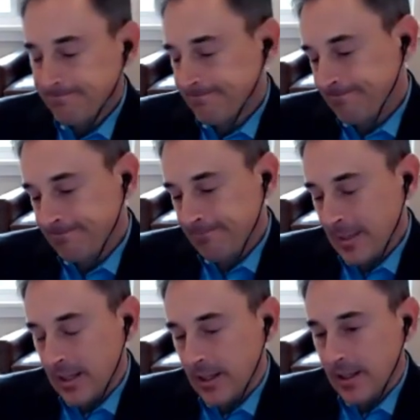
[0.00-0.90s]

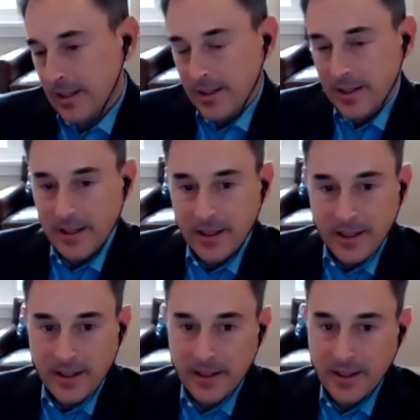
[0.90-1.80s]

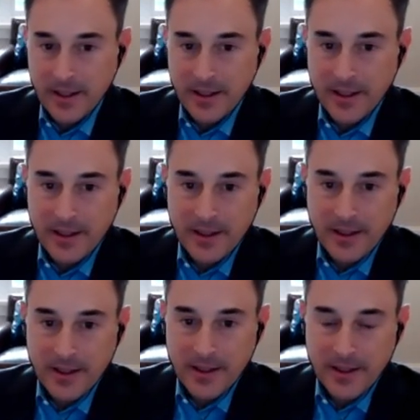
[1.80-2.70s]

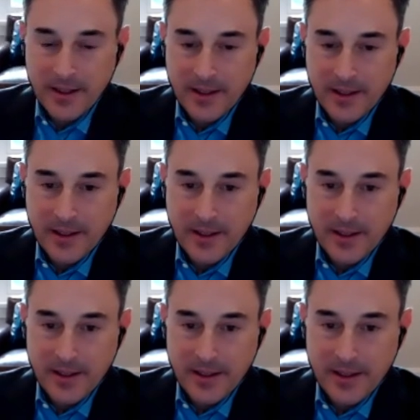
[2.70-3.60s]

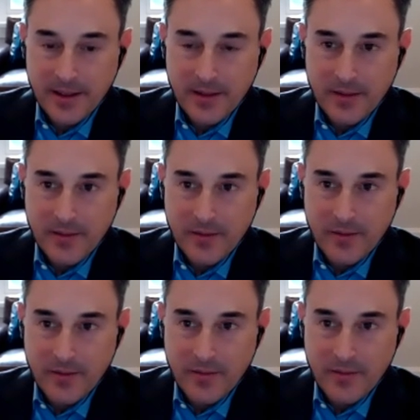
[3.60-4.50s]

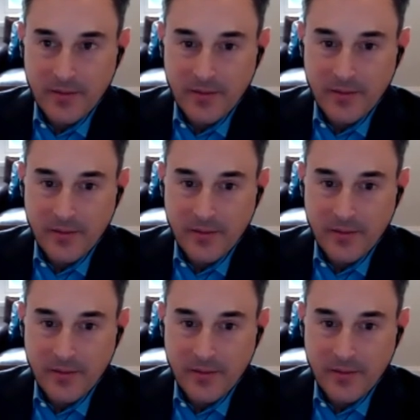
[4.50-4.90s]
The person shown says nothing.